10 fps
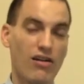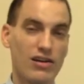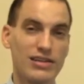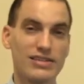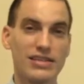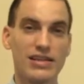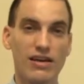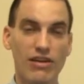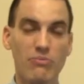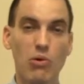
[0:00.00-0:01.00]
content
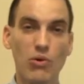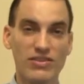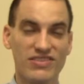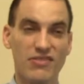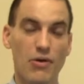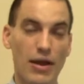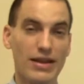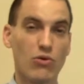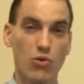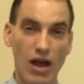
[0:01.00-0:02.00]
of a
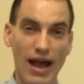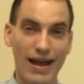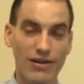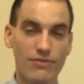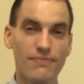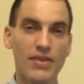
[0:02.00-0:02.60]
0.08 or higher,